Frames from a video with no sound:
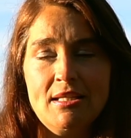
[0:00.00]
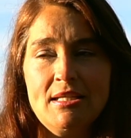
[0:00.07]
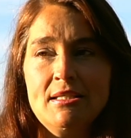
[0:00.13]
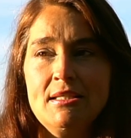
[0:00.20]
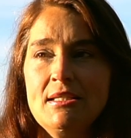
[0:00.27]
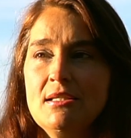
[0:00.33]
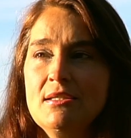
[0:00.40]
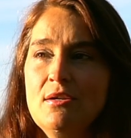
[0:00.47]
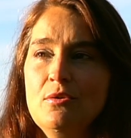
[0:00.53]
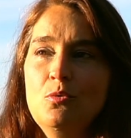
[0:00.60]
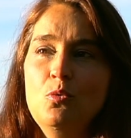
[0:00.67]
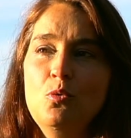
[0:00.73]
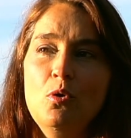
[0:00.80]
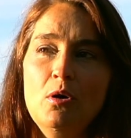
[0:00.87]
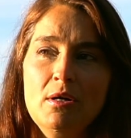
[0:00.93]
This is a
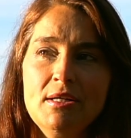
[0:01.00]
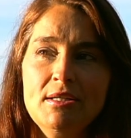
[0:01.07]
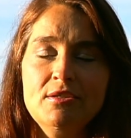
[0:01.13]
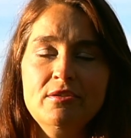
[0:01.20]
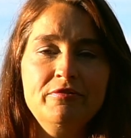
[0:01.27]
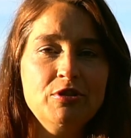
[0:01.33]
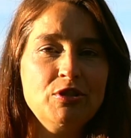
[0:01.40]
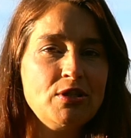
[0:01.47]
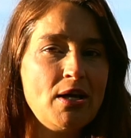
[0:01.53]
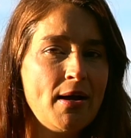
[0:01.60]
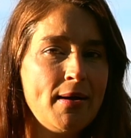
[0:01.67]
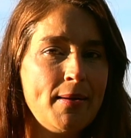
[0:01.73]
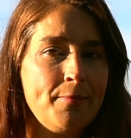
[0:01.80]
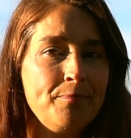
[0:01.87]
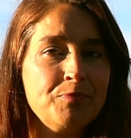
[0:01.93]
wonderful
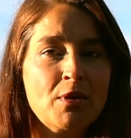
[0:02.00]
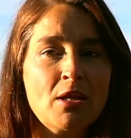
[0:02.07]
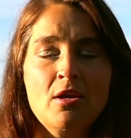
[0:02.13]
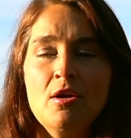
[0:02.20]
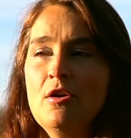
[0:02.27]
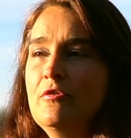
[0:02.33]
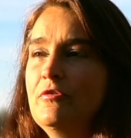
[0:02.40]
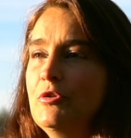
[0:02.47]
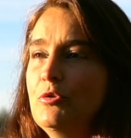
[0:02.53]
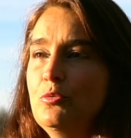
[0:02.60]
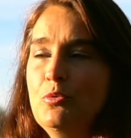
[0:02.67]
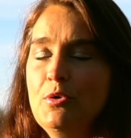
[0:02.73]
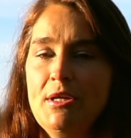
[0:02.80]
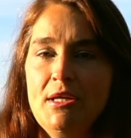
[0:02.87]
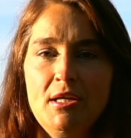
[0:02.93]
time for
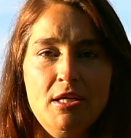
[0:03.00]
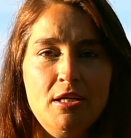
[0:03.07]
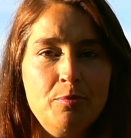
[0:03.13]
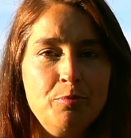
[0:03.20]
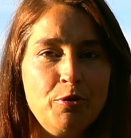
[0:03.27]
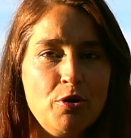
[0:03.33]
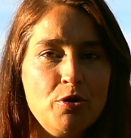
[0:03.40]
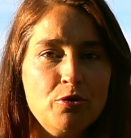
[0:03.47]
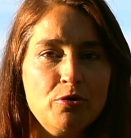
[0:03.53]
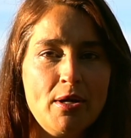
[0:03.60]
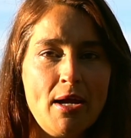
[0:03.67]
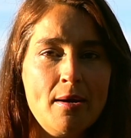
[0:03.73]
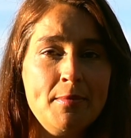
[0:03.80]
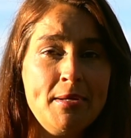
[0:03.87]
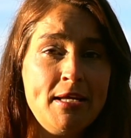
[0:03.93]

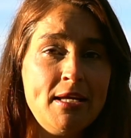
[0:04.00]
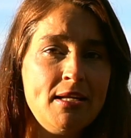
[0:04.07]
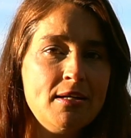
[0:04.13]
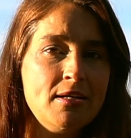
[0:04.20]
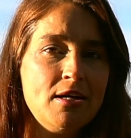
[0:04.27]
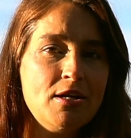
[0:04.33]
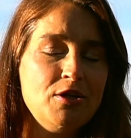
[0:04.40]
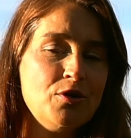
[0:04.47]
reprogramming